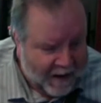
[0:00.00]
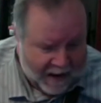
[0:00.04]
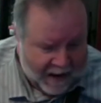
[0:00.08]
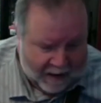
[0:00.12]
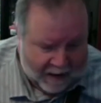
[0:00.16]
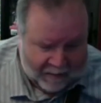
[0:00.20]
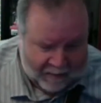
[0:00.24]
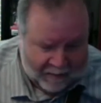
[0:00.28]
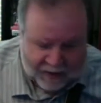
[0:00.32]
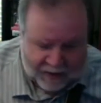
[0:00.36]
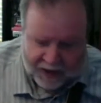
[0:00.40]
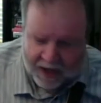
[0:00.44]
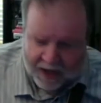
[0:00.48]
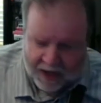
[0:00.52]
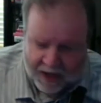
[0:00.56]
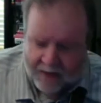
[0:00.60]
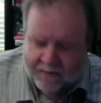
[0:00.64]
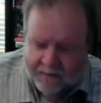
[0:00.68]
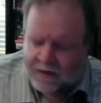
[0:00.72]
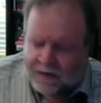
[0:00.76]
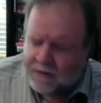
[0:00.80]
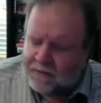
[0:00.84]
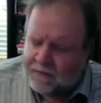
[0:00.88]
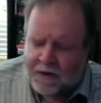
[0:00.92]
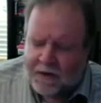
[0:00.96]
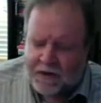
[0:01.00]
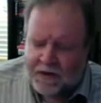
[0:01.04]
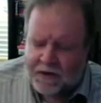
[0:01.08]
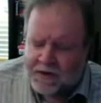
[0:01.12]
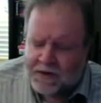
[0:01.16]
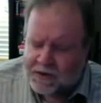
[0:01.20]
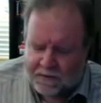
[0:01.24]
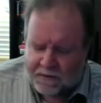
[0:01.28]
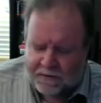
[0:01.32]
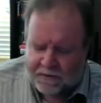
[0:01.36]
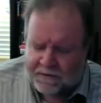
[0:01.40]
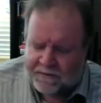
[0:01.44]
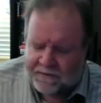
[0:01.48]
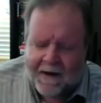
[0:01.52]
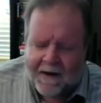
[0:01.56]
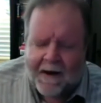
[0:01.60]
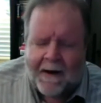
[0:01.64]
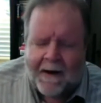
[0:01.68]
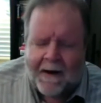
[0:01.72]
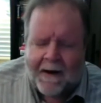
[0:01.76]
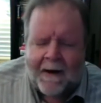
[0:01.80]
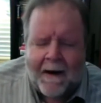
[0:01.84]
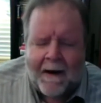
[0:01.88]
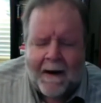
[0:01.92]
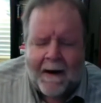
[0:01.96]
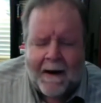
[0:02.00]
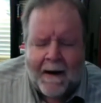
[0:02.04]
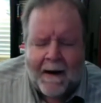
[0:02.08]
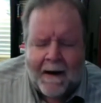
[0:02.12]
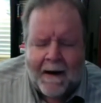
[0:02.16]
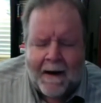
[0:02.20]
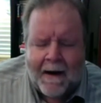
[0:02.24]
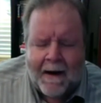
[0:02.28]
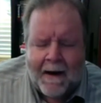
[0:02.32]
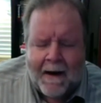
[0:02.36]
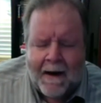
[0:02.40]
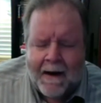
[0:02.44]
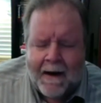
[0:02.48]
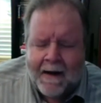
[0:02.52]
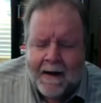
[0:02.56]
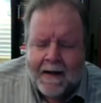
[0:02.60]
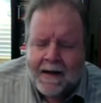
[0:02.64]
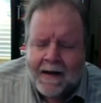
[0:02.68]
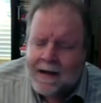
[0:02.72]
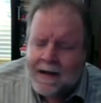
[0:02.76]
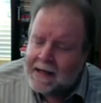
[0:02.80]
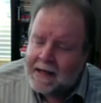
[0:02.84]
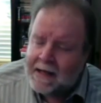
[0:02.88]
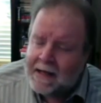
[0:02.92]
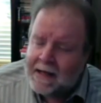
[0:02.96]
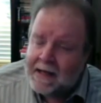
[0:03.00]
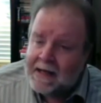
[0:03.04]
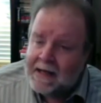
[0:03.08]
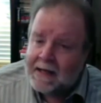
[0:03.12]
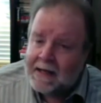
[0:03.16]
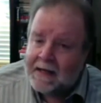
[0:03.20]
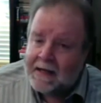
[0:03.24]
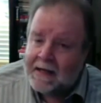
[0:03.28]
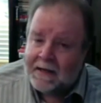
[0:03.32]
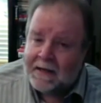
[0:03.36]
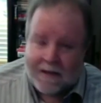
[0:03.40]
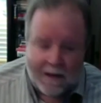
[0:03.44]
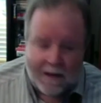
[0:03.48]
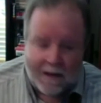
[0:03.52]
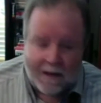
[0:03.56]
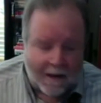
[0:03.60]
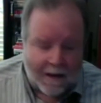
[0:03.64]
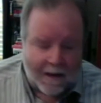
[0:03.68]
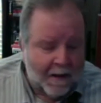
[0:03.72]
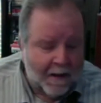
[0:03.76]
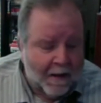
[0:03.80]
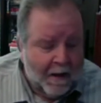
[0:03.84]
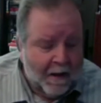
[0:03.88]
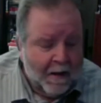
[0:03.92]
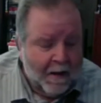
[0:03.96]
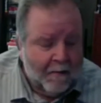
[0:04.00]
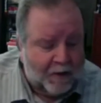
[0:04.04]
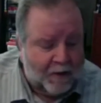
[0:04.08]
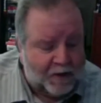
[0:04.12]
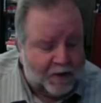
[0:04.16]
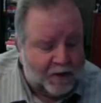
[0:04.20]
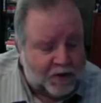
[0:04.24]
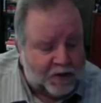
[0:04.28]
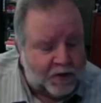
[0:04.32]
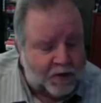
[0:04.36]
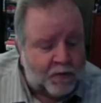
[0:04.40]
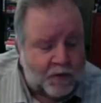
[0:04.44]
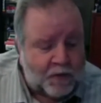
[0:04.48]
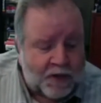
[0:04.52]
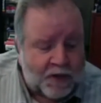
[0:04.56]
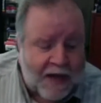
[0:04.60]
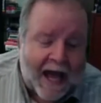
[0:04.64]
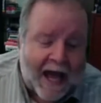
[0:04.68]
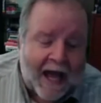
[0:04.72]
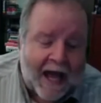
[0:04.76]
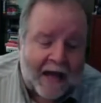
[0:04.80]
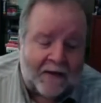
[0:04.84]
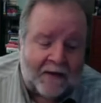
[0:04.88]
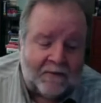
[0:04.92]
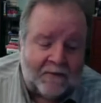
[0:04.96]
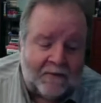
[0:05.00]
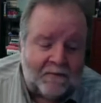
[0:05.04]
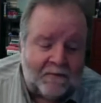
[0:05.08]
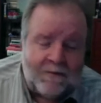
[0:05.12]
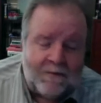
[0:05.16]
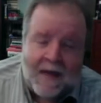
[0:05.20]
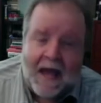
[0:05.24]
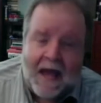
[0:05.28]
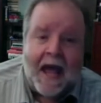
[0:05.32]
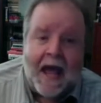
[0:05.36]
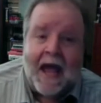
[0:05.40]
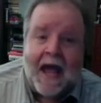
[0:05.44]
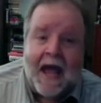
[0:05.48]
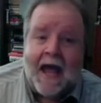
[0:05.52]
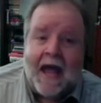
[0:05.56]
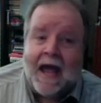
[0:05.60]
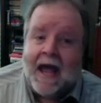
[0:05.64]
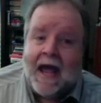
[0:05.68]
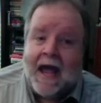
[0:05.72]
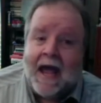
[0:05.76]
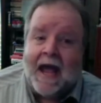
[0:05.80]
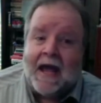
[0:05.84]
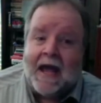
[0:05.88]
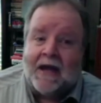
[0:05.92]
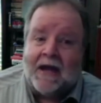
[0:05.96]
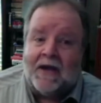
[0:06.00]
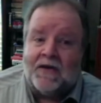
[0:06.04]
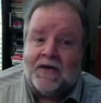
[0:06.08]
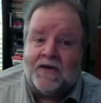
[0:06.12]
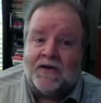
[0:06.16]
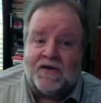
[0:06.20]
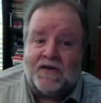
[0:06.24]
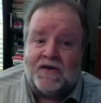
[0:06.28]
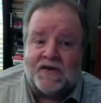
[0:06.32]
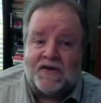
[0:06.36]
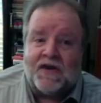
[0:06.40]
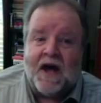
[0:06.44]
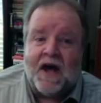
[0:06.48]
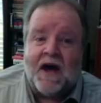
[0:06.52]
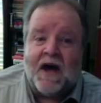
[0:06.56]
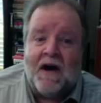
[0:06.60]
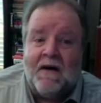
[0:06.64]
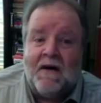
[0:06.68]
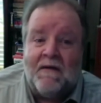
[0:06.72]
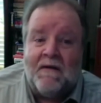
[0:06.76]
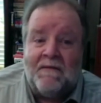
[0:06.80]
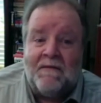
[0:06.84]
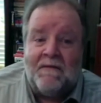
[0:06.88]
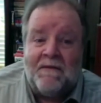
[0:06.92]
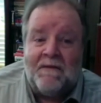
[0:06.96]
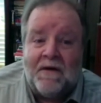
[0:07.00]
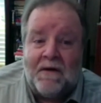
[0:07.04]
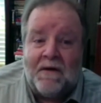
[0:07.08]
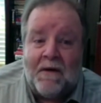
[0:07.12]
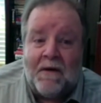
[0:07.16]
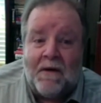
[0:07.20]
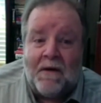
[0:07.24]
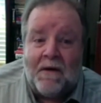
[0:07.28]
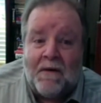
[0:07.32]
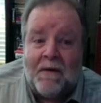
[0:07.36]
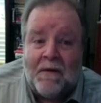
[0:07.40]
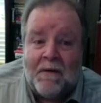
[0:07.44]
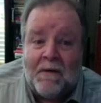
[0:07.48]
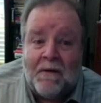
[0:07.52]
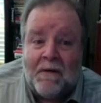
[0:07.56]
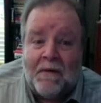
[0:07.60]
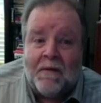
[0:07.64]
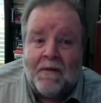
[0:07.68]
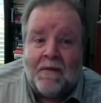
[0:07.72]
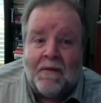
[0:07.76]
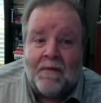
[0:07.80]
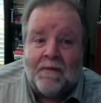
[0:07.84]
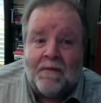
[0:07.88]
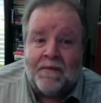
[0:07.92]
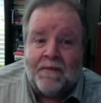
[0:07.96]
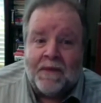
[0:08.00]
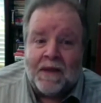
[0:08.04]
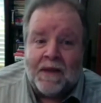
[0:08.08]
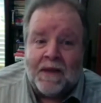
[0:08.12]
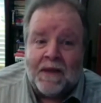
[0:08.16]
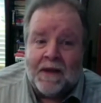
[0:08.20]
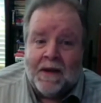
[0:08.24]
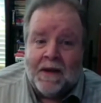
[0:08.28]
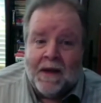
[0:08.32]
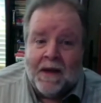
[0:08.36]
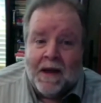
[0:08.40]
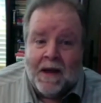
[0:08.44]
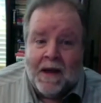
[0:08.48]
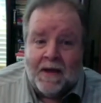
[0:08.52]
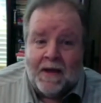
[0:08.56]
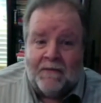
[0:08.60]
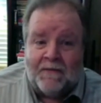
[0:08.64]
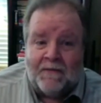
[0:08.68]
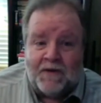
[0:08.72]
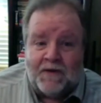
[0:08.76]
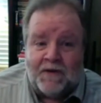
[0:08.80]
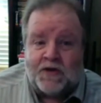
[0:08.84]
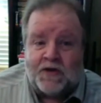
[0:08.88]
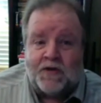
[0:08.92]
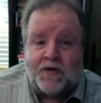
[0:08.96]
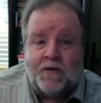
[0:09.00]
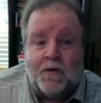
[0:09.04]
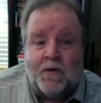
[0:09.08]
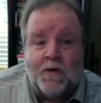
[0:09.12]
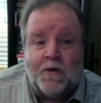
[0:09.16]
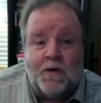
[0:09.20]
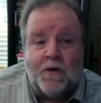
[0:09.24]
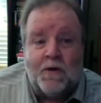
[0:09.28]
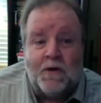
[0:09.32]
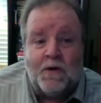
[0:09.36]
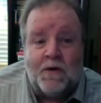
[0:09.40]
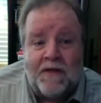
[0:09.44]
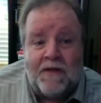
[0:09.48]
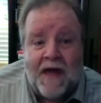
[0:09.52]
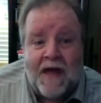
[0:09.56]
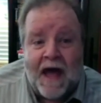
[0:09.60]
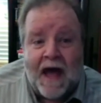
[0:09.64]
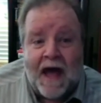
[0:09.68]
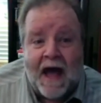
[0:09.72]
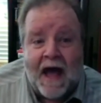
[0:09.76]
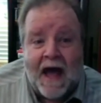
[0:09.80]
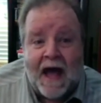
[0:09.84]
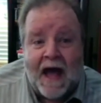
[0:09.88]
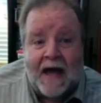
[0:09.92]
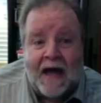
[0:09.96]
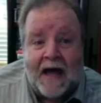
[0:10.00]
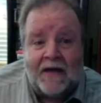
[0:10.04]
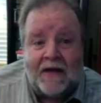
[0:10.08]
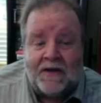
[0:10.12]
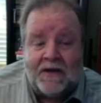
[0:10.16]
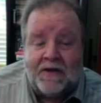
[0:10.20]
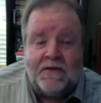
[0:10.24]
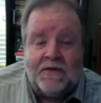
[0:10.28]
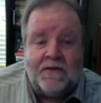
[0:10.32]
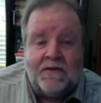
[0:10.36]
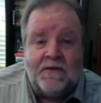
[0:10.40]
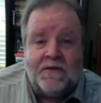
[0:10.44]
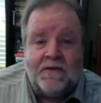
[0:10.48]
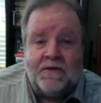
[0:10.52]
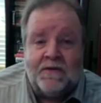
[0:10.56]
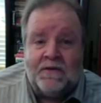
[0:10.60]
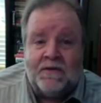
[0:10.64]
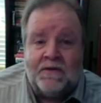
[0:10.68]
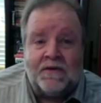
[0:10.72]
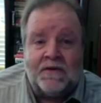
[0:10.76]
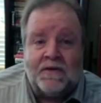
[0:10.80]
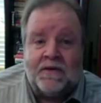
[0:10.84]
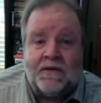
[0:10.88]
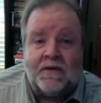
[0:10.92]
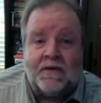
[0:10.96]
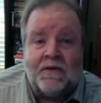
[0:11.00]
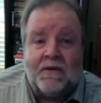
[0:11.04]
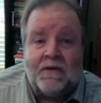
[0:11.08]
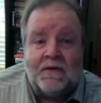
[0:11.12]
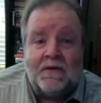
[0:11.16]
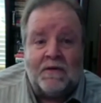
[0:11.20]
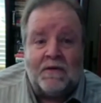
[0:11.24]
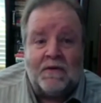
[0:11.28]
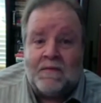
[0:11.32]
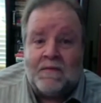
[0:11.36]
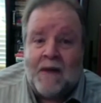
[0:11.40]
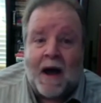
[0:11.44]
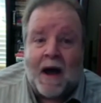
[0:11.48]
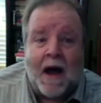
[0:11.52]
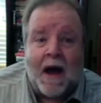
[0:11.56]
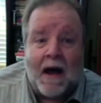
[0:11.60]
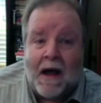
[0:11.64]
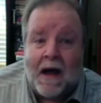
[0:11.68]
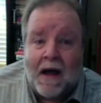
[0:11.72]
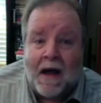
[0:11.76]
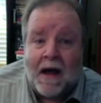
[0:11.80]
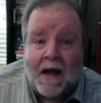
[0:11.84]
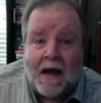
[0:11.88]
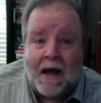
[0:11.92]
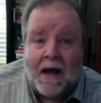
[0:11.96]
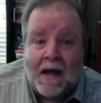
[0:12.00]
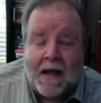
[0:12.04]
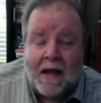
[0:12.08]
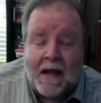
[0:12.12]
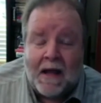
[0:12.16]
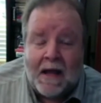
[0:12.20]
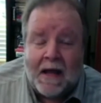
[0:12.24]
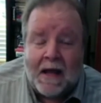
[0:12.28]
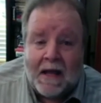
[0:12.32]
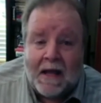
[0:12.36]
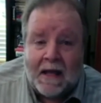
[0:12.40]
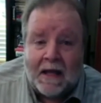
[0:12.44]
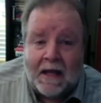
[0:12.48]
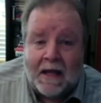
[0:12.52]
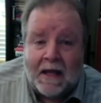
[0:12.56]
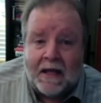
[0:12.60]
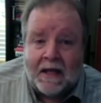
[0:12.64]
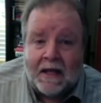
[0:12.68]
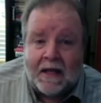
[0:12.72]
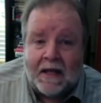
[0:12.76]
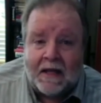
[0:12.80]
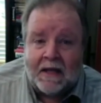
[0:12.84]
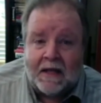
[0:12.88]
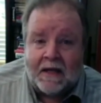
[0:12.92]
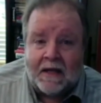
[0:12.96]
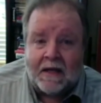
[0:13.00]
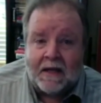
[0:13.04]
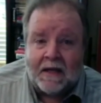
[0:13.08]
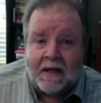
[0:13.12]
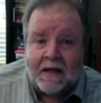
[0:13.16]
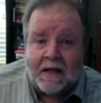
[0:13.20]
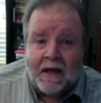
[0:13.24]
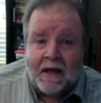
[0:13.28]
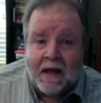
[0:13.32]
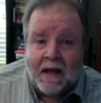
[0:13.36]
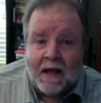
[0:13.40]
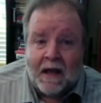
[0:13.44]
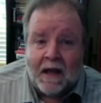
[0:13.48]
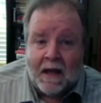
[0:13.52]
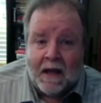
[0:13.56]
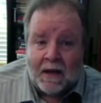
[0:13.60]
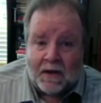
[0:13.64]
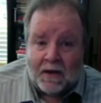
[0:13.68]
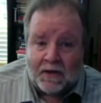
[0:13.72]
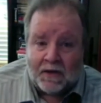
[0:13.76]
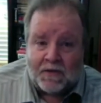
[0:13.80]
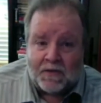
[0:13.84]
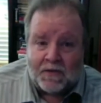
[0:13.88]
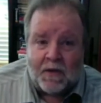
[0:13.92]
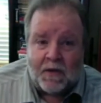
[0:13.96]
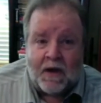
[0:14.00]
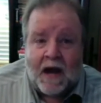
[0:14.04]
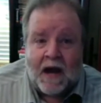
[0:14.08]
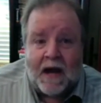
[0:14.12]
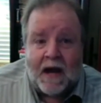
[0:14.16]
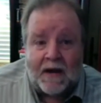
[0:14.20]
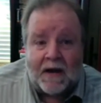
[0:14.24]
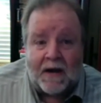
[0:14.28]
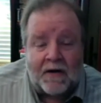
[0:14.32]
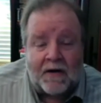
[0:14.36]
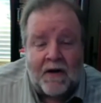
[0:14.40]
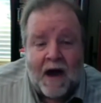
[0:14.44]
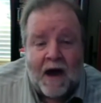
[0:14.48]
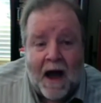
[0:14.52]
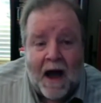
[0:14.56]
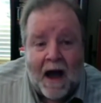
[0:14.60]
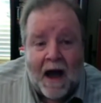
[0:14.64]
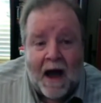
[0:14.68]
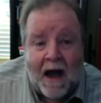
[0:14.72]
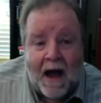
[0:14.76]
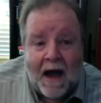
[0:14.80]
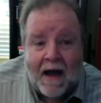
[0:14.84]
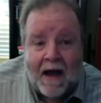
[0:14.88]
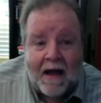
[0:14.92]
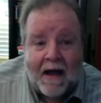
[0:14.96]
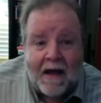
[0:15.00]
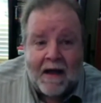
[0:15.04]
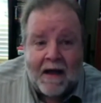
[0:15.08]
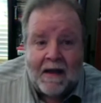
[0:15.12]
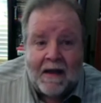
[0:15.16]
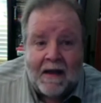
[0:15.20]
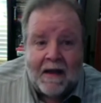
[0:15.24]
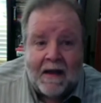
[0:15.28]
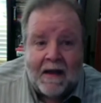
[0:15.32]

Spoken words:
ashamed of what you'll find. But you can make yourself at home if you're sure that you don't mind. 'Cause when I cry,